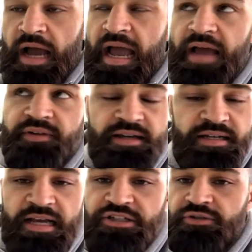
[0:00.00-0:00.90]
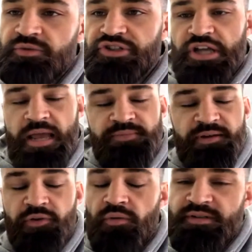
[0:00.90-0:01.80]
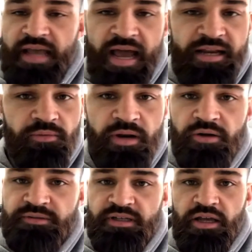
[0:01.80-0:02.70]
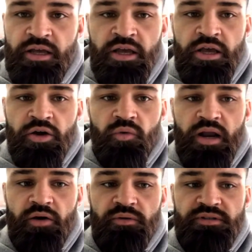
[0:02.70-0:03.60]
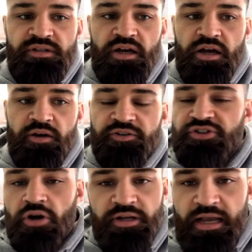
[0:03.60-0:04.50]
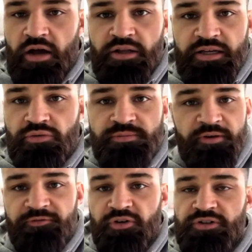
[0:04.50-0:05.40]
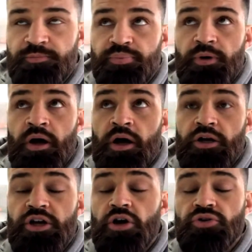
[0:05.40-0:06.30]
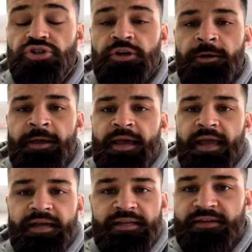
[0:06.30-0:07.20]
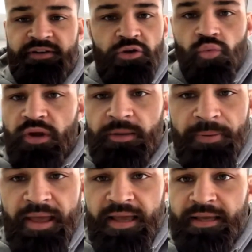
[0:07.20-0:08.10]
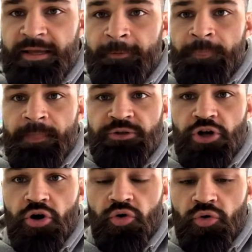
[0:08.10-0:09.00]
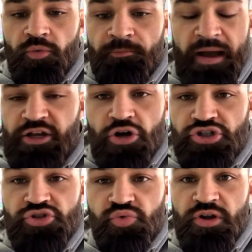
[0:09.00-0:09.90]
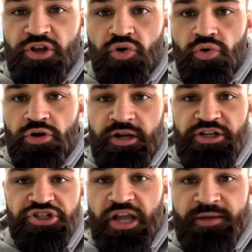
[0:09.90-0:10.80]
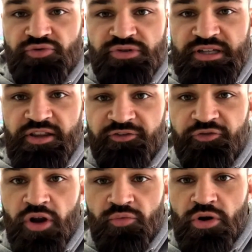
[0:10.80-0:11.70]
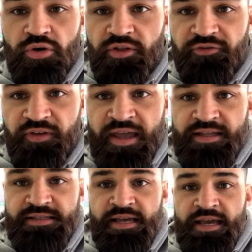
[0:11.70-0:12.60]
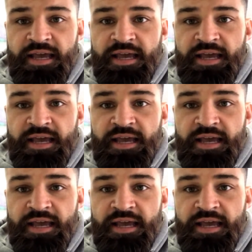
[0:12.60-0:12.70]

I have a connection with James. I've always had it when I was a, when I was uh, starting out. Like he was my first uh, coach, and even in Winnipeg, you know, my coaches were in the corner and James was in the front row of the fans,